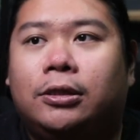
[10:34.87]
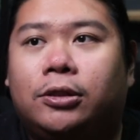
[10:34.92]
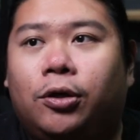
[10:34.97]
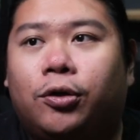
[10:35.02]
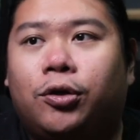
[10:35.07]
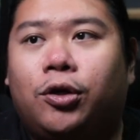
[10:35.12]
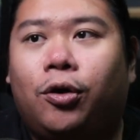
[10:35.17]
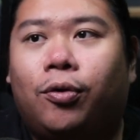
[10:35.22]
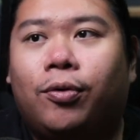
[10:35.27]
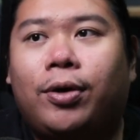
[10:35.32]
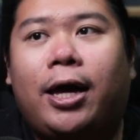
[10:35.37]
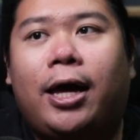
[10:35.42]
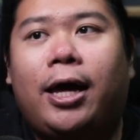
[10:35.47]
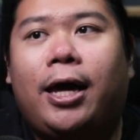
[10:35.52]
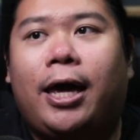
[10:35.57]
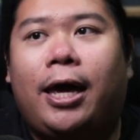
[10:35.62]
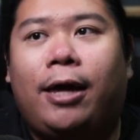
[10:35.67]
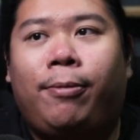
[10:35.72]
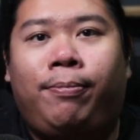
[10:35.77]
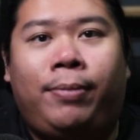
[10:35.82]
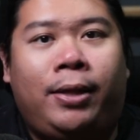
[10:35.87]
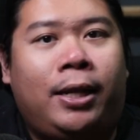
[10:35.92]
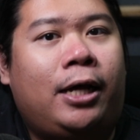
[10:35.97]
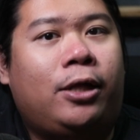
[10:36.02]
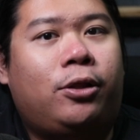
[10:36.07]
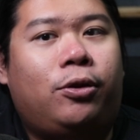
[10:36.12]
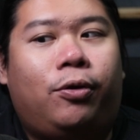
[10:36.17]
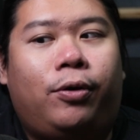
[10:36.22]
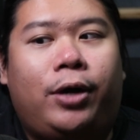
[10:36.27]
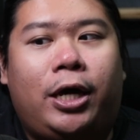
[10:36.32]
So Kyoka and
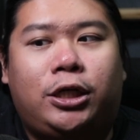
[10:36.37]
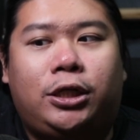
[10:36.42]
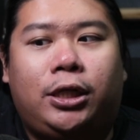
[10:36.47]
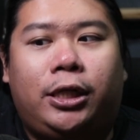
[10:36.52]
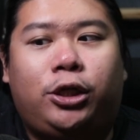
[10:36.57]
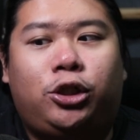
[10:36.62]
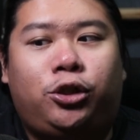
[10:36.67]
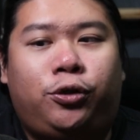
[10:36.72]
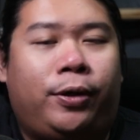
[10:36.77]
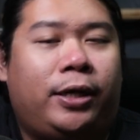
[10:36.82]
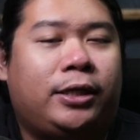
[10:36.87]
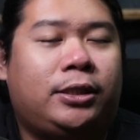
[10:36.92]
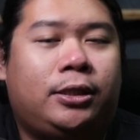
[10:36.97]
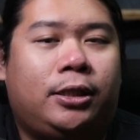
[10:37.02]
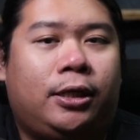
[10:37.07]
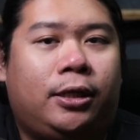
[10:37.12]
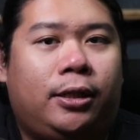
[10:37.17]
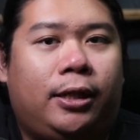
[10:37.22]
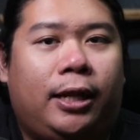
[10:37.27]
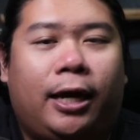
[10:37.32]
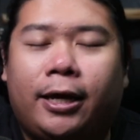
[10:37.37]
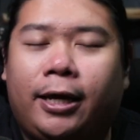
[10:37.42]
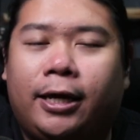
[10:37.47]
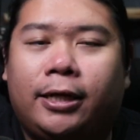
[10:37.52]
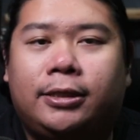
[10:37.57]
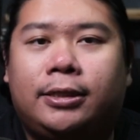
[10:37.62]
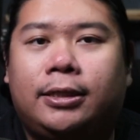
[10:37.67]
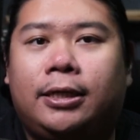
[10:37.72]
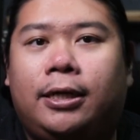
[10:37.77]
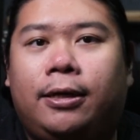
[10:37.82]
Minato actually trusted
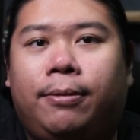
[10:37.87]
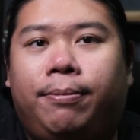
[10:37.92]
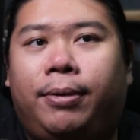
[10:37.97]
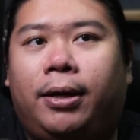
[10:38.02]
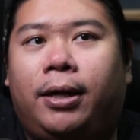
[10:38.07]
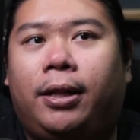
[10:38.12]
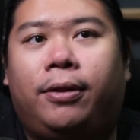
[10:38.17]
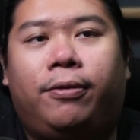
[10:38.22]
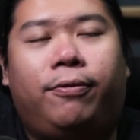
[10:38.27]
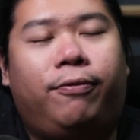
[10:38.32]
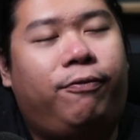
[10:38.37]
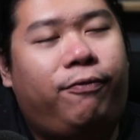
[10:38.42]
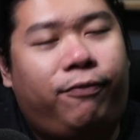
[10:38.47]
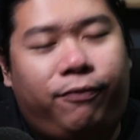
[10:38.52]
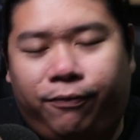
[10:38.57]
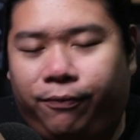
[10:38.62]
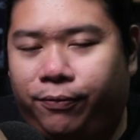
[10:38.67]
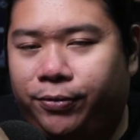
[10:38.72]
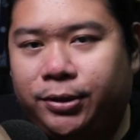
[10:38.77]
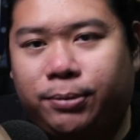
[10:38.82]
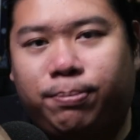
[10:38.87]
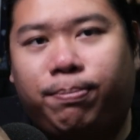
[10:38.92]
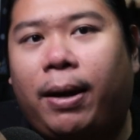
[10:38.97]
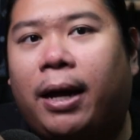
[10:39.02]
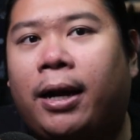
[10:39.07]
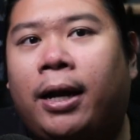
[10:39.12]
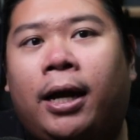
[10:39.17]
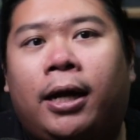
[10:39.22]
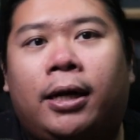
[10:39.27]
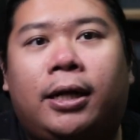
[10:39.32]
Lakeshi, but
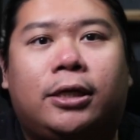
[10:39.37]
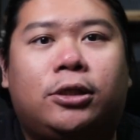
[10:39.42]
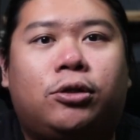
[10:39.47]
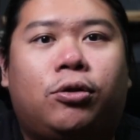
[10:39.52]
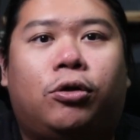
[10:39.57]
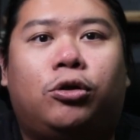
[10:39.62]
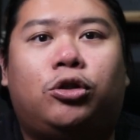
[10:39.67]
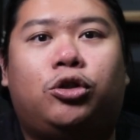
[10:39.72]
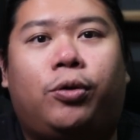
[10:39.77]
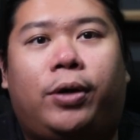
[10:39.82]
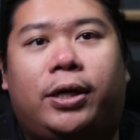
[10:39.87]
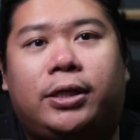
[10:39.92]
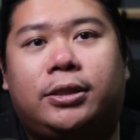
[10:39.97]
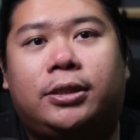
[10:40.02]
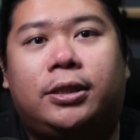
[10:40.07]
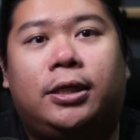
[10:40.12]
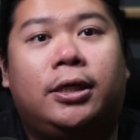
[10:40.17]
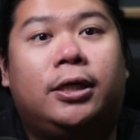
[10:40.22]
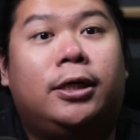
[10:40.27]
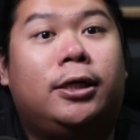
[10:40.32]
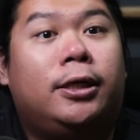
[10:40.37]
Spana does not trust